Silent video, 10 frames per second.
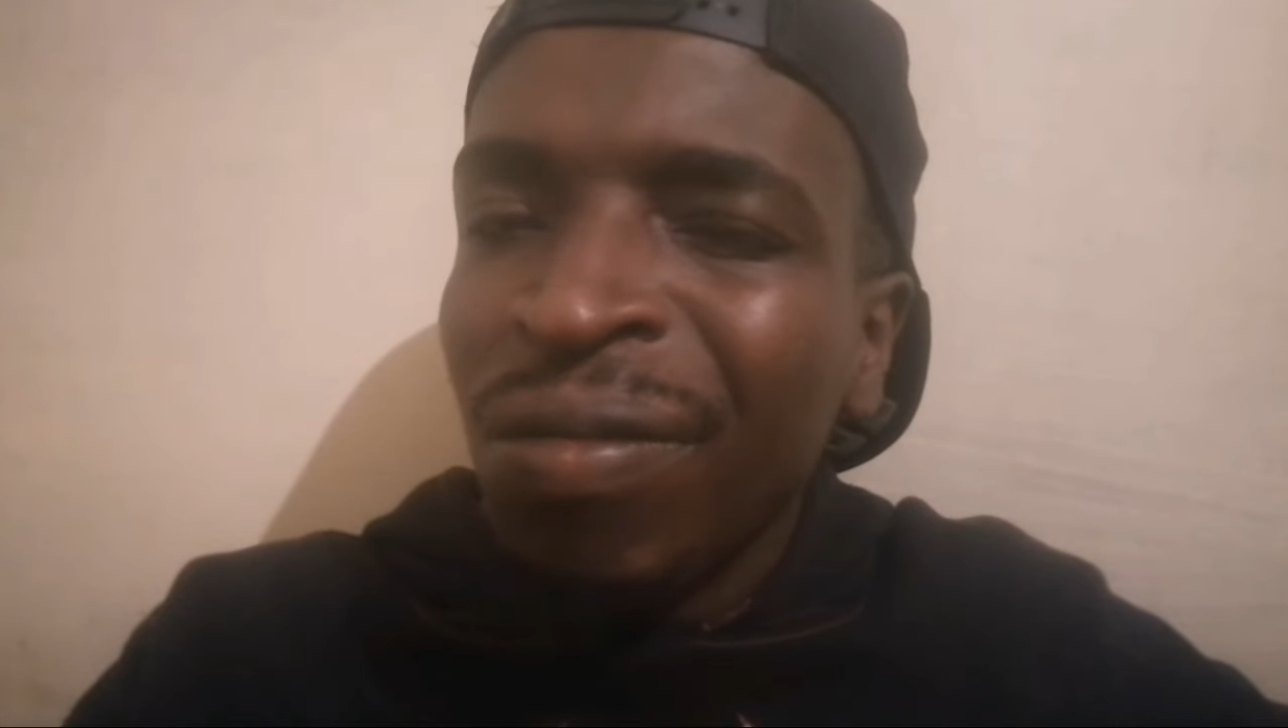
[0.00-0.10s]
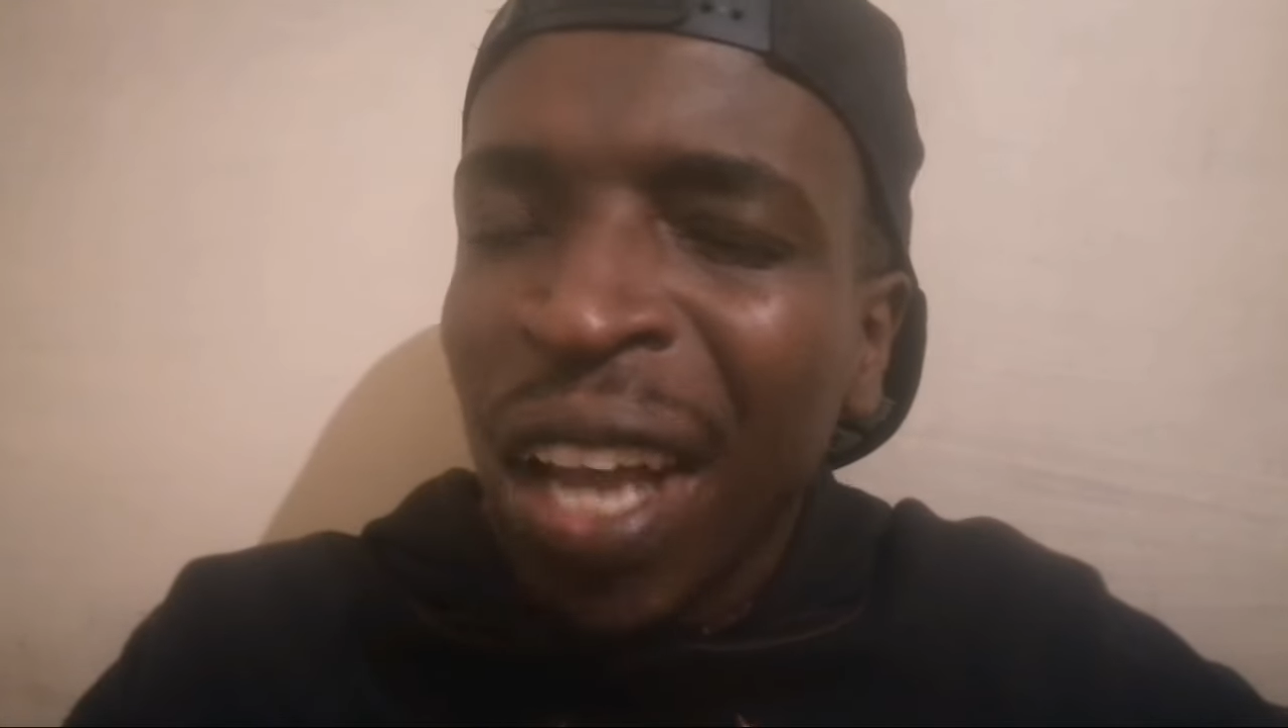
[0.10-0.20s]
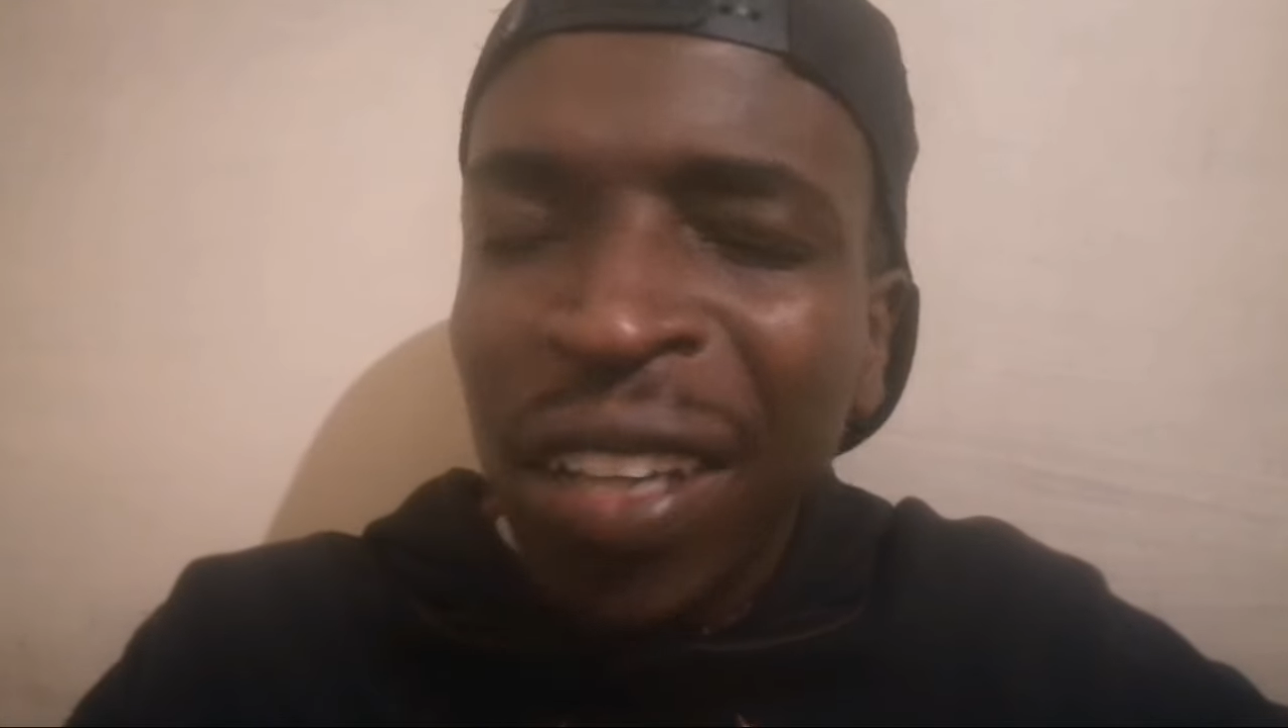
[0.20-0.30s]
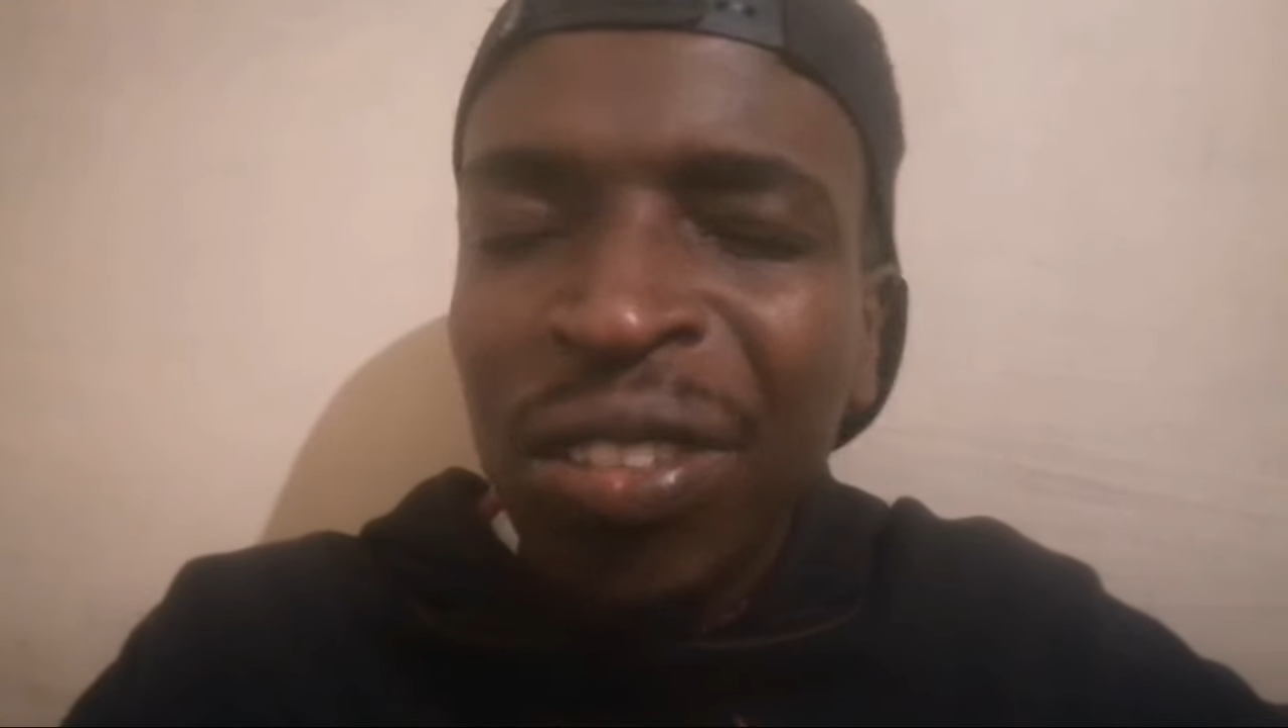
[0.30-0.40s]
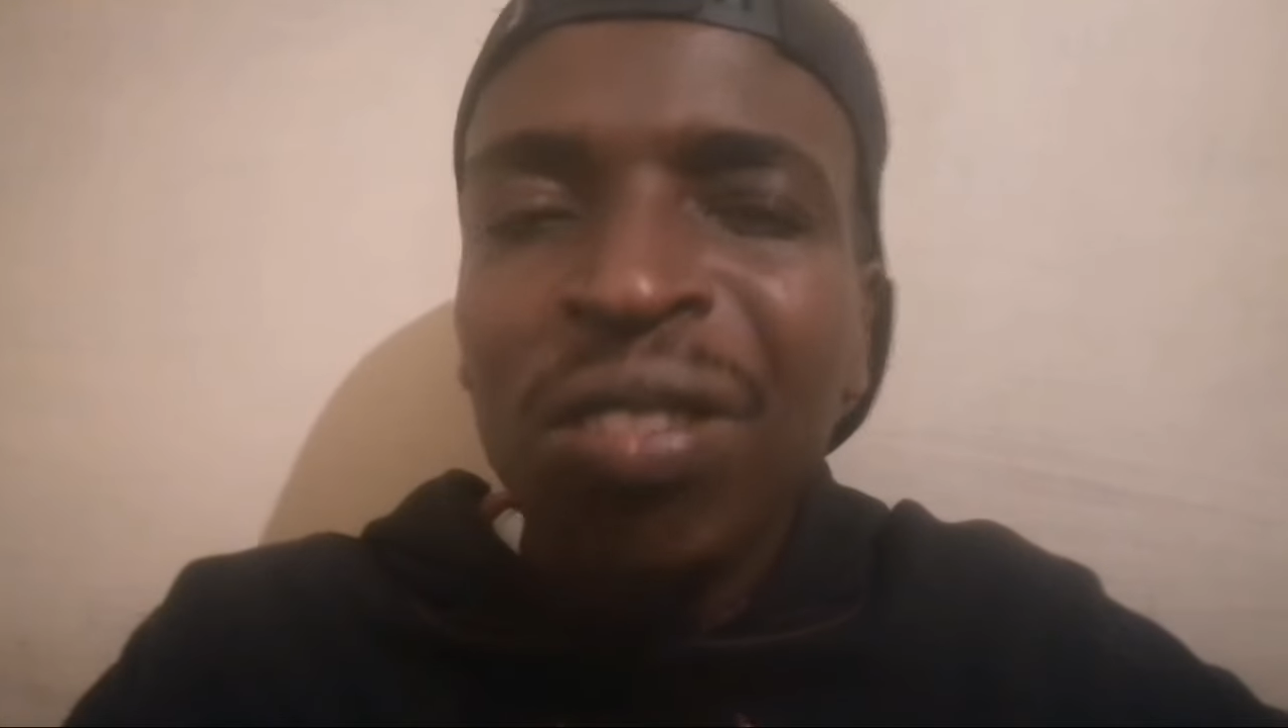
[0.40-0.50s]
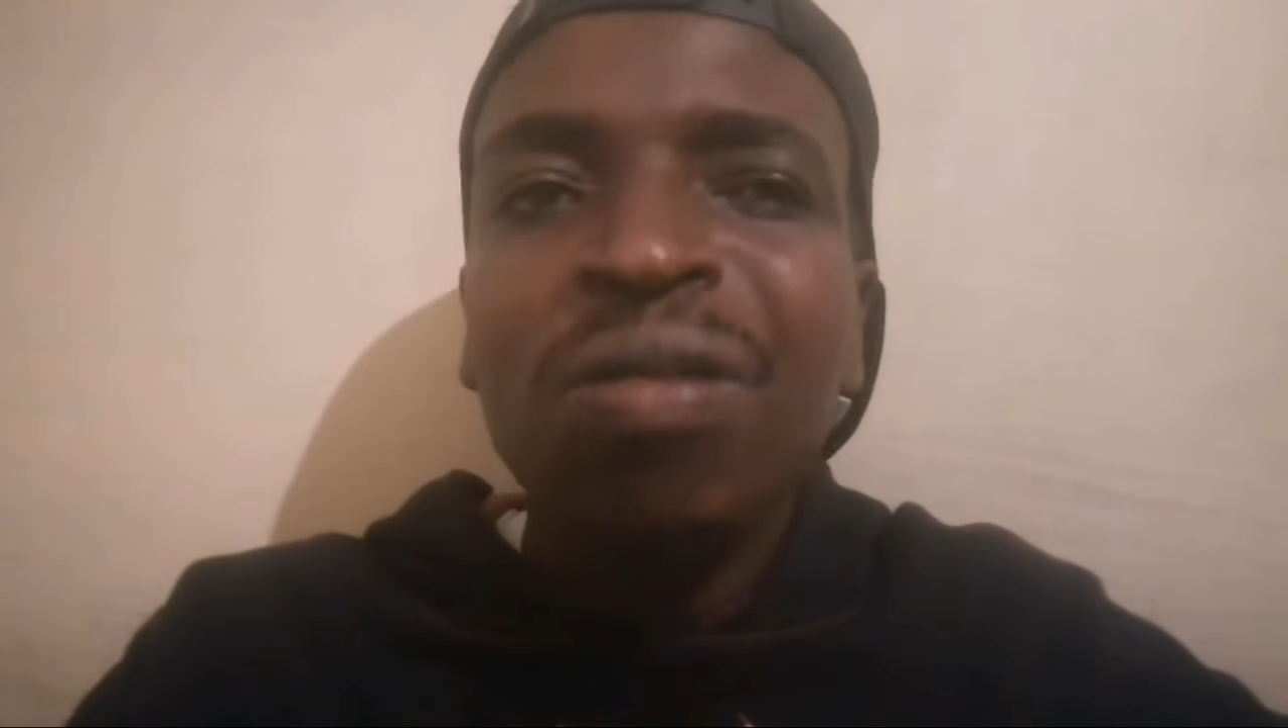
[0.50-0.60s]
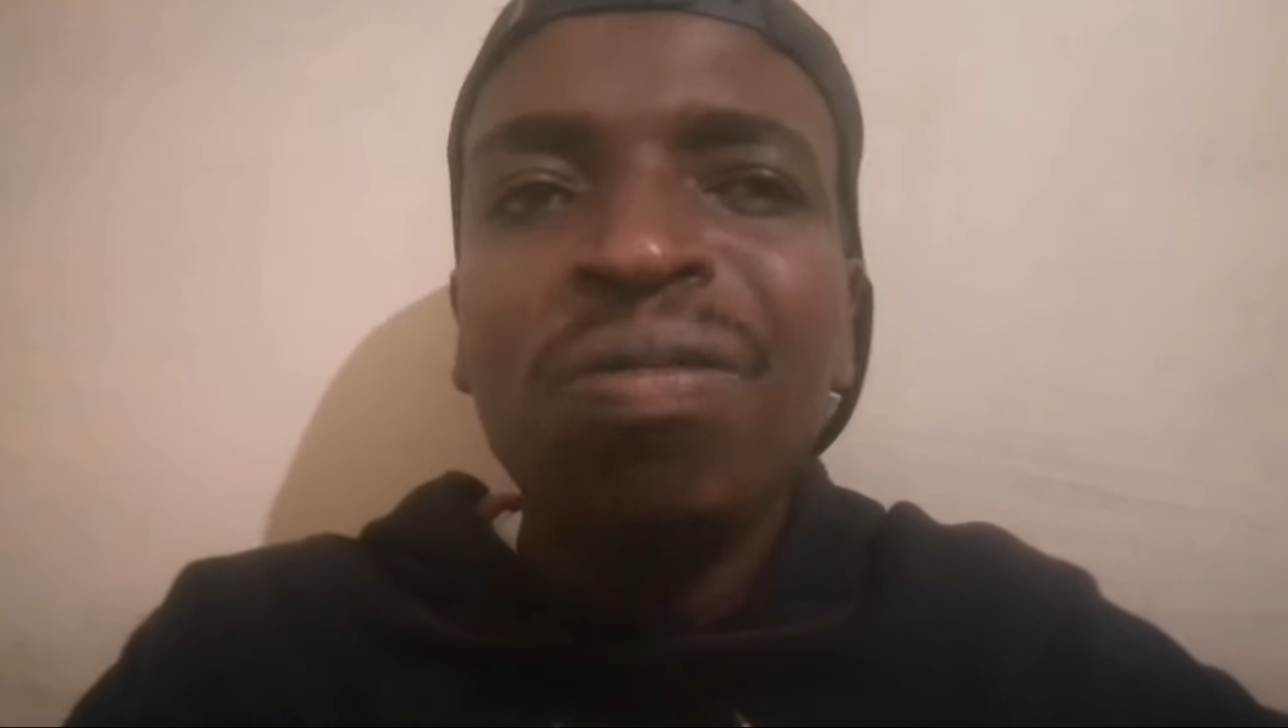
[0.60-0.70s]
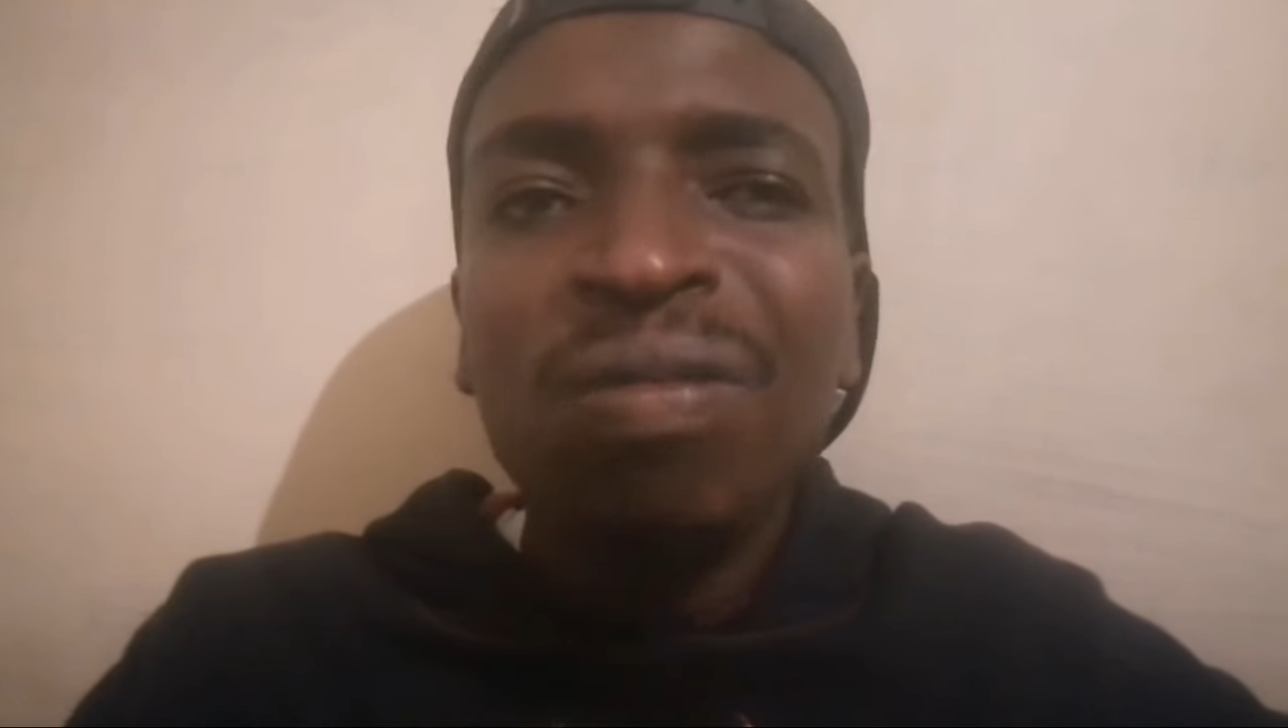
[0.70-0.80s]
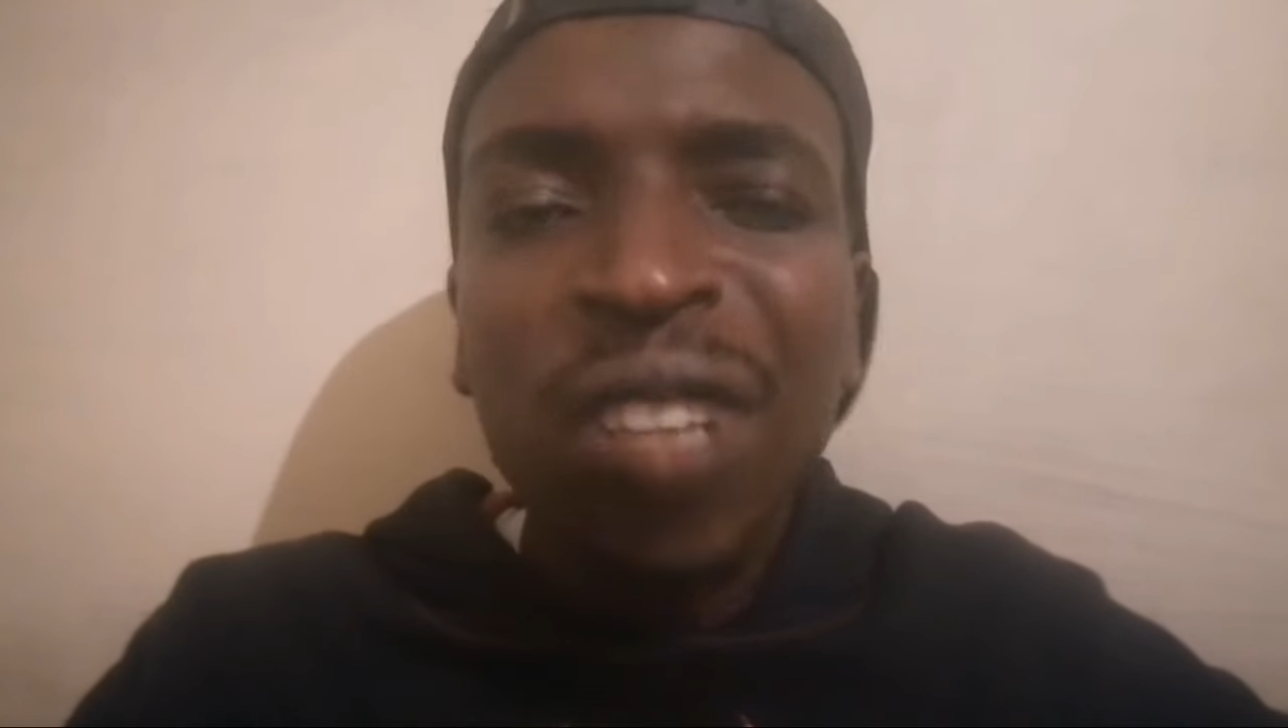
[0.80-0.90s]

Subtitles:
Yes,